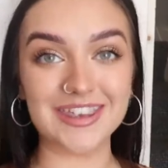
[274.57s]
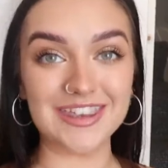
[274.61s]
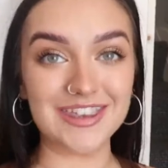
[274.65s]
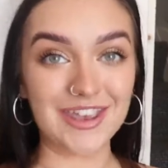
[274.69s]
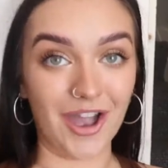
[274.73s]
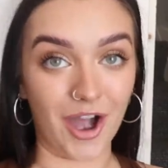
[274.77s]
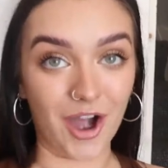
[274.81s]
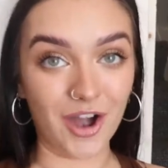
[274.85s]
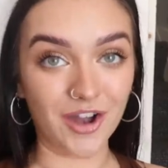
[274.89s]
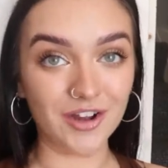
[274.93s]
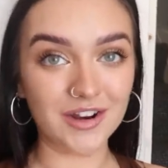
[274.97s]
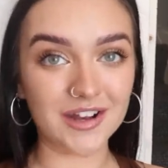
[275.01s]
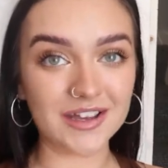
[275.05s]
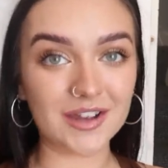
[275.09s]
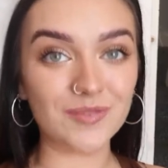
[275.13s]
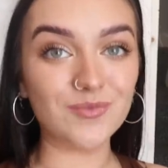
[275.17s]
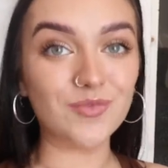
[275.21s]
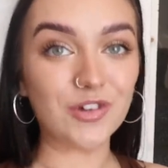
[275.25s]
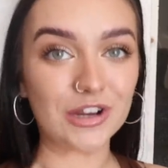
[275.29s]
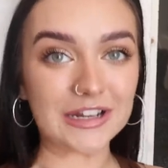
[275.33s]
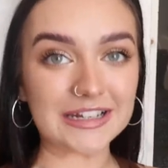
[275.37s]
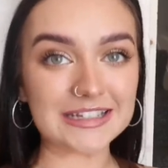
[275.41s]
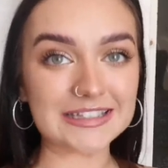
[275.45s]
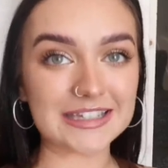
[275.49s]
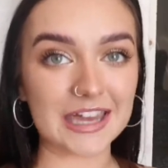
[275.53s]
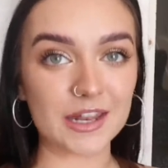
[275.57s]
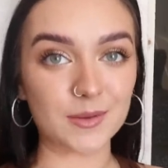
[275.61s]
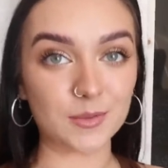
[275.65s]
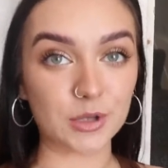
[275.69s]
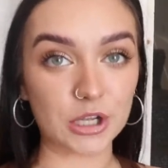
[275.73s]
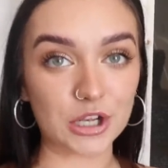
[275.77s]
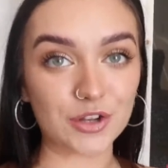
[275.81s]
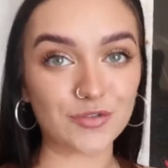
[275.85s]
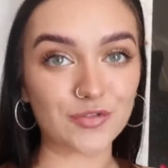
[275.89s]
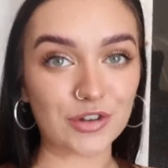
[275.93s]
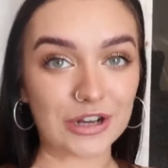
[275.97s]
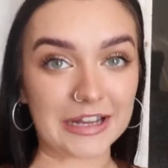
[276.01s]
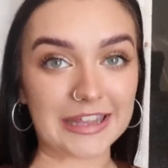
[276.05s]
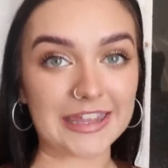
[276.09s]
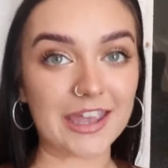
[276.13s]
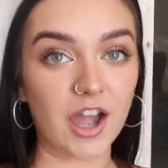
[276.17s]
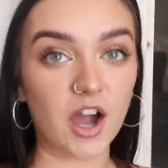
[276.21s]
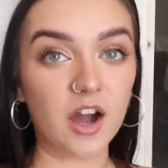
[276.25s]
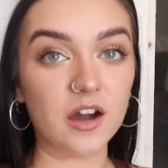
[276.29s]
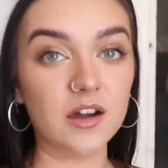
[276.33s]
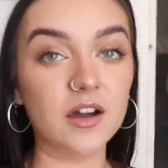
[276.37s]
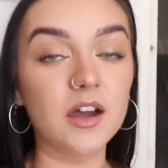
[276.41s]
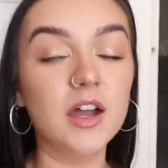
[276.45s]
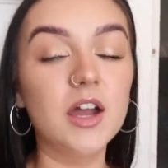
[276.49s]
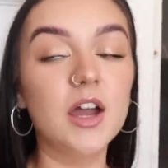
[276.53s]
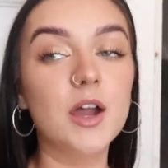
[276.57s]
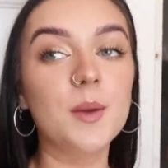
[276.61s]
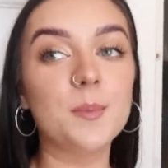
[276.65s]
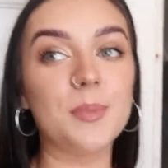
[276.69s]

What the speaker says: young. Like, I'm really scared I'm gonna look really young.